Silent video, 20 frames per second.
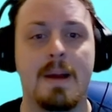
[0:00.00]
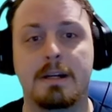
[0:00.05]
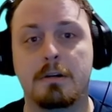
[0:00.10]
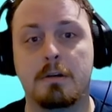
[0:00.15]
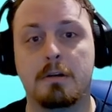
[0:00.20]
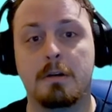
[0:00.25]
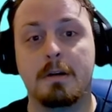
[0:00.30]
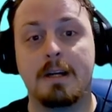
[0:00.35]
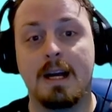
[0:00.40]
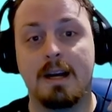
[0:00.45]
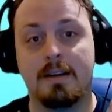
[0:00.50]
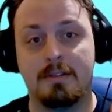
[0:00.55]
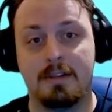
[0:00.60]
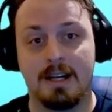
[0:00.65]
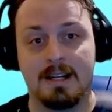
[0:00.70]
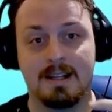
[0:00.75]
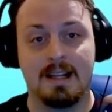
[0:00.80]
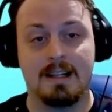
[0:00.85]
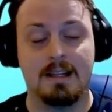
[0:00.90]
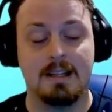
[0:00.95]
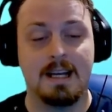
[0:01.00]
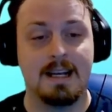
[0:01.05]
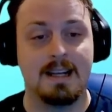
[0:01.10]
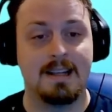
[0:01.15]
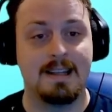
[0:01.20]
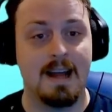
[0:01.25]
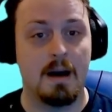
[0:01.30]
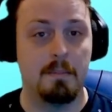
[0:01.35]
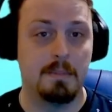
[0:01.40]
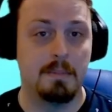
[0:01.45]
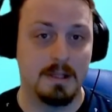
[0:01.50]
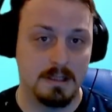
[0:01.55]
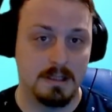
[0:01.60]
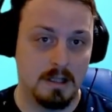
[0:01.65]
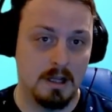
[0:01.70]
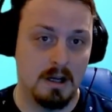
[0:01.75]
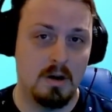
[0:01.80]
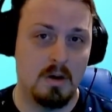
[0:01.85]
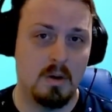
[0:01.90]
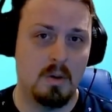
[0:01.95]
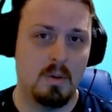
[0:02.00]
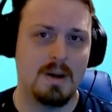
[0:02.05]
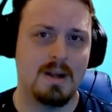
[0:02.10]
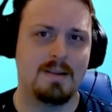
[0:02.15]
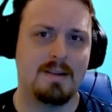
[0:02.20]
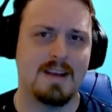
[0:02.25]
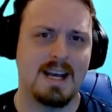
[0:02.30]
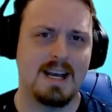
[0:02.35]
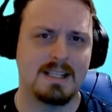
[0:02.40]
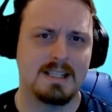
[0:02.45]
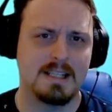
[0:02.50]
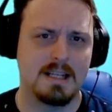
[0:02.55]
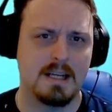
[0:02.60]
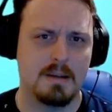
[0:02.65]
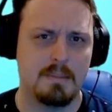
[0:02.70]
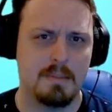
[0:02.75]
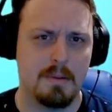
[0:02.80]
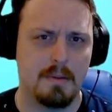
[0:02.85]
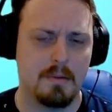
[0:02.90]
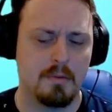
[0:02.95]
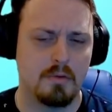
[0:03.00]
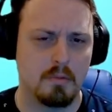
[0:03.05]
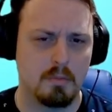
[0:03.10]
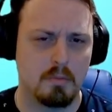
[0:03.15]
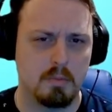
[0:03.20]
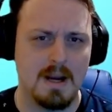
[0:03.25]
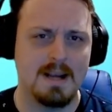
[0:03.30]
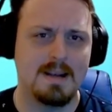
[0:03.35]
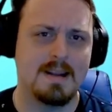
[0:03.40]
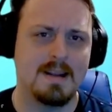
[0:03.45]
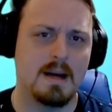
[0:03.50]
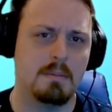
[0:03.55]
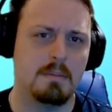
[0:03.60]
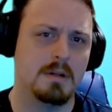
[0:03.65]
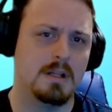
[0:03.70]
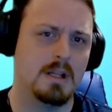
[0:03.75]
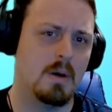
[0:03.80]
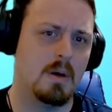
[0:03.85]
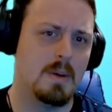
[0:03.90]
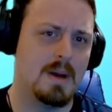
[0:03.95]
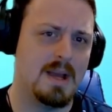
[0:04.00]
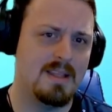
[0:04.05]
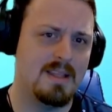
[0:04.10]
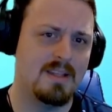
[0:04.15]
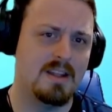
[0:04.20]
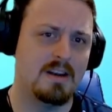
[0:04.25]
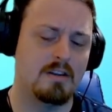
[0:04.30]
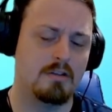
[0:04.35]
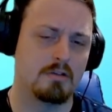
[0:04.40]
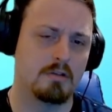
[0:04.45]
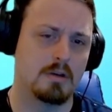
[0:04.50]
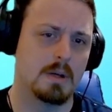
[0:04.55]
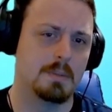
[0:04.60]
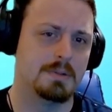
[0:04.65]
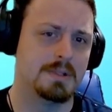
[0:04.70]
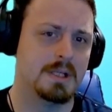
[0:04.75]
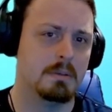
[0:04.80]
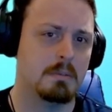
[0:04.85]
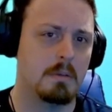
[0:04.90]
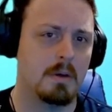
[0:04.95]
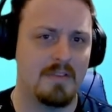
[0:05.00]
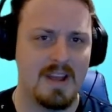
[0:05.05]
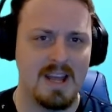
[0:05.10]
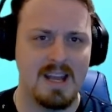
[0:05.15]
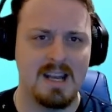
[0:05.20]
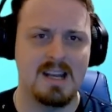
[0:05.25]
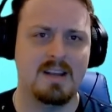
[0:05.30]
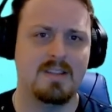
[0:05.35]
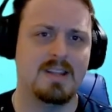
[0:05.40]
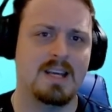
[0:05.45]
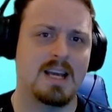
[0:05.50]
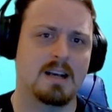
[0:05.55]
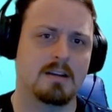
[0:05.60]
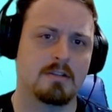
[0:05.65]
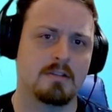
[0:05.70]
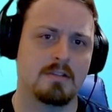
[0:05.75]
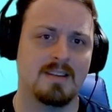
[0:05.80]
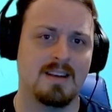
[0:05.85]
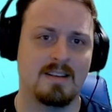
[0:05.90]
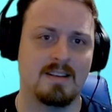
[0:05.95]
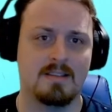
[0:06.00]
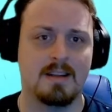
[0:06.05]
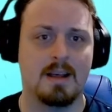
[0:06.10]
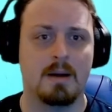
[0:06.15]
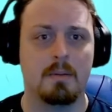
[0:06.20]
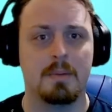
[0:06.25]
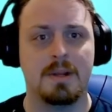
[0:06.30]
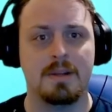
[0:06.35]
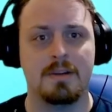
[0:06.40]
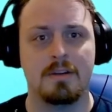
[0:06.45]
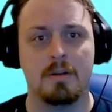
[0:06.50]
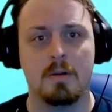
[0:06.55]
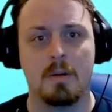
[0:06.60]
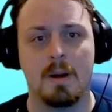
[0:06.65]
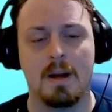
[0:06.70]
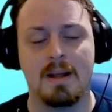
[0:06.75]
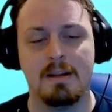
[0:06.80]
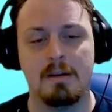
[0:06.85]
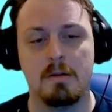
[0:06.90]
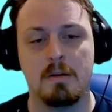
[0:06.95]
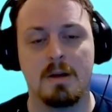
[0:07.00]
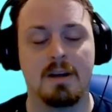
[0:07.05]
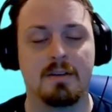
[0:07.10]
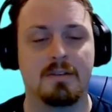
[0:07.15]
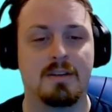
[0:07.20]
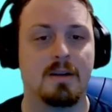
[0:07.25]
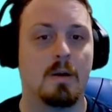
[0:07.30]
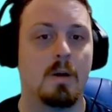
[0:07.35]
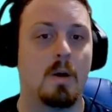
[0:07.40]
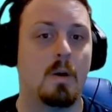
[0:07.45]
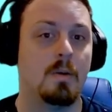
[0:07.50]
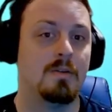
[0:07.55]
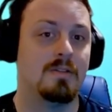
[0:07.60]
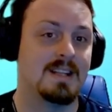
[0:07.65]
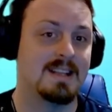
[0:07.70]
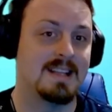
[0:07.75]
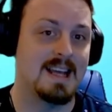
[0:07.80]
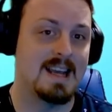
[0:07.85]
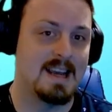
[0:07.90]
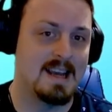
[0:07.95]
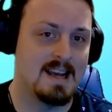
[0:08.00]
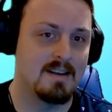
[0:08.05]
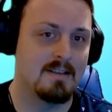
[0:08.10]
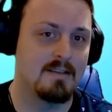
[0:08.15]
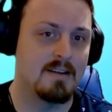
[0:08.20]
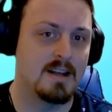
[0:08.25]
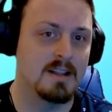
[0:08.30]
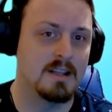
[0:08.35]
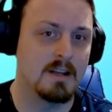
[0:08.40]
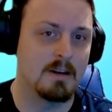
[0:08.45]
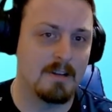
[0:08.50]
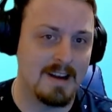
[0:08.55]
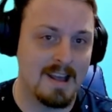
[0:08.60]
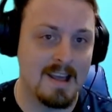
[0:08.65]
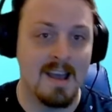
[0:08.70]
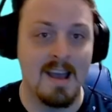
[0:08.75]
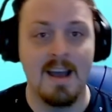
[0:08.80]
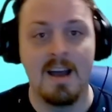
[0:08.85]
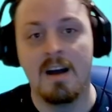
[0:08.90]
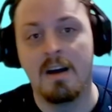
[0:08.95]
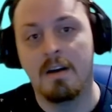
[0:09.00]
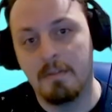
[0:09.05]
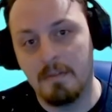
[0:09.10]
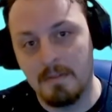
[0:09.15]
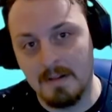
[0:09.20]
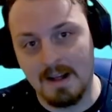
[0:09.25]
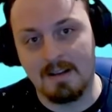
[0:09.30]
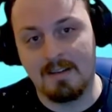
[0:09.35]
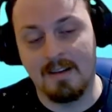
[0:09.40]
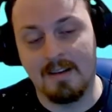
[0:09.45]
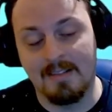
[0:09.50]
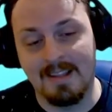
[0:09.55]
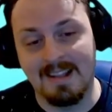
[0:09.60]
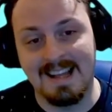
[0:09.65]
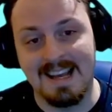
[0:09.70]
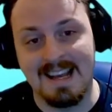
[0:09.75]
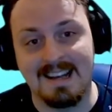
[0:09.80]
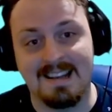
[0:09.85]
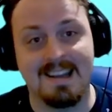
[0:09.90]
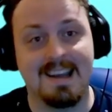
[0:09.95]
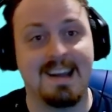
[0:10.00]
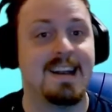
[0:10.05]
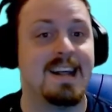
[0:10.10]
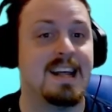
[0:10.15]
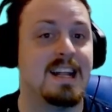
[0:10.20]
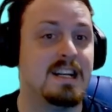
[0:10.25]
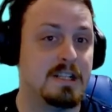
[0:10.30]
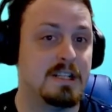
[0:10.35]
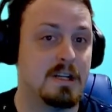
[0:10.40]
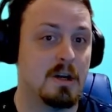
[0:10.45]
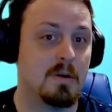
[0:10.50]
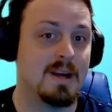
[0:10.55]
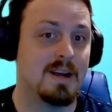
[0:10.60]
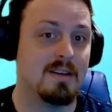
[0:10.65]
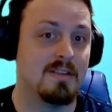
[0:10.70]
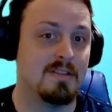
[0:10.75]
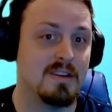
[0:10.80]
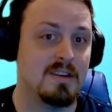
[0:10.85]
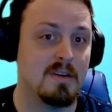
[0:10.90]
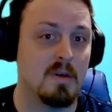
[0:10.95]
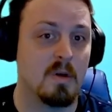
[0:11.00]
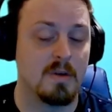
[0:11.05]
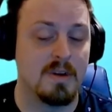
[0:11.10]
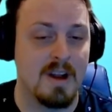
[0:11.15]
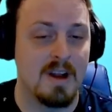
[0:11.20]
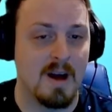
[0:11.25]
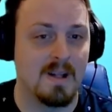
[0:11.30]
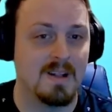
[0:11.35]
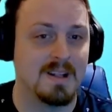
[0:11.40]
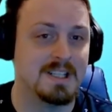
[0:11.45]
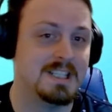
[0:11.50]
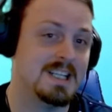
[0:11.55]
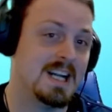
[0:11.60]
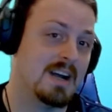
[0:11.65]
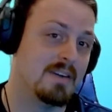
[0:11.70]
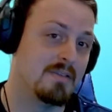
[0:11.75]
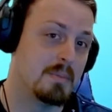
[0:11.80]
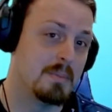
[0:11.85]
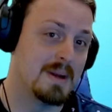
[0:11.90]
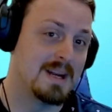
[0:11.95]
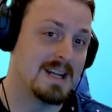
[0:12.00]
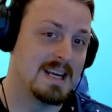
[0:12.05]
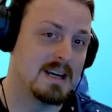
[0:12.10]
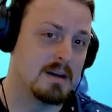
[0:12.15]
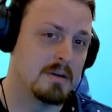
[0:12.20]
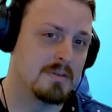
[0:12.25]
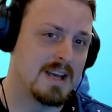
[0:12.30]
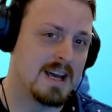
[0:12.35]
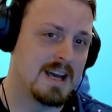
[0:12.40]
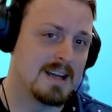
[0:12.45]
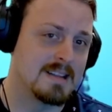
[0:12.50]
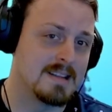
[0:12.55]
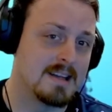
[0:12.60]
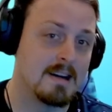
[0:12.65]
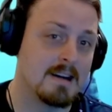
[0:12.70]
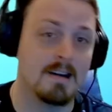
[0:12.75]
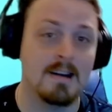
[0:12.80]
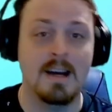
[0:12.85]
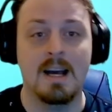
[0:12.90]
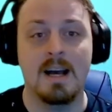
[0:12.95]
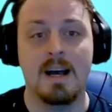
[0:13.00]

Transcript: sure you guys check the link down below. It's actually going to be posted right down below in the description with any of the exercises that we do. You guys can always get that hands-on learning, flex on the LinkedIn, and showcase your knowledge to everybody else out there.